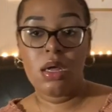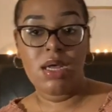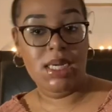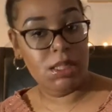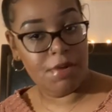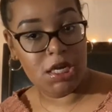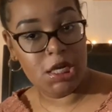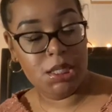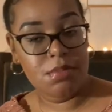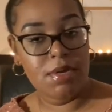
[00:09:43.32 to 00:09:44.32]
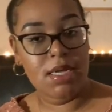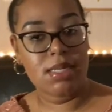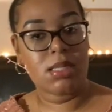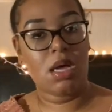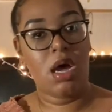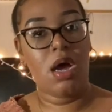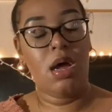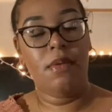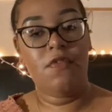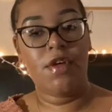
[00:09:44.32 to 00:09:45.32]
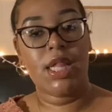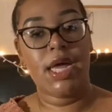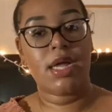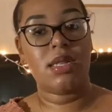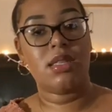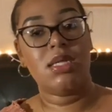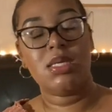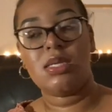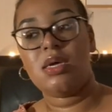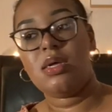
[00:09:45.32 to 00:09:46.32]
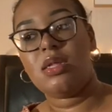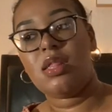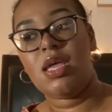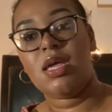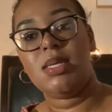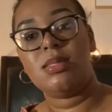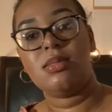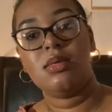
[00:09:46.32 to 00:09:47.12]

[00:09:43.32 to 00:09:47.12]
experience, because I feel like this is